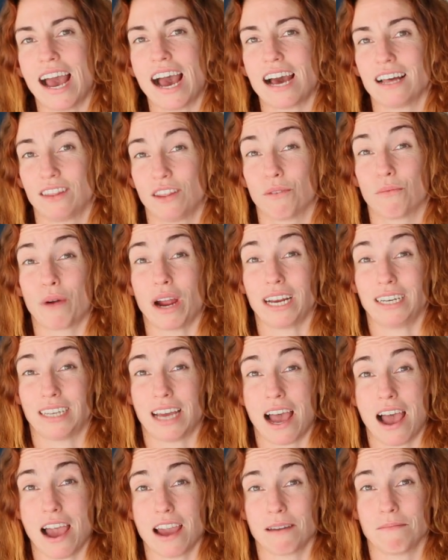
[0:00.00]
at the right
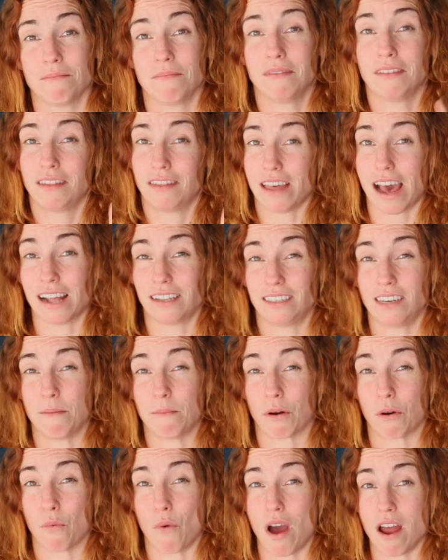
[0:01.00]
time. That's
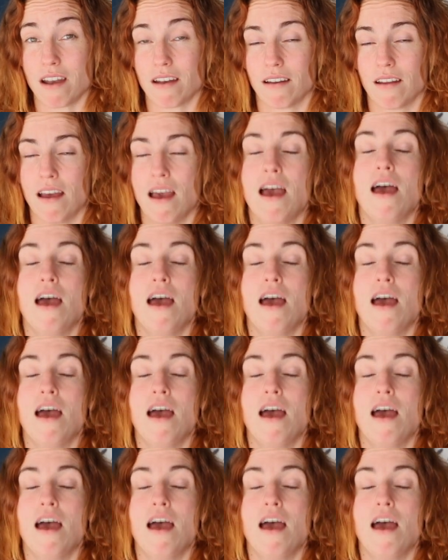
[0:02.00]
number one.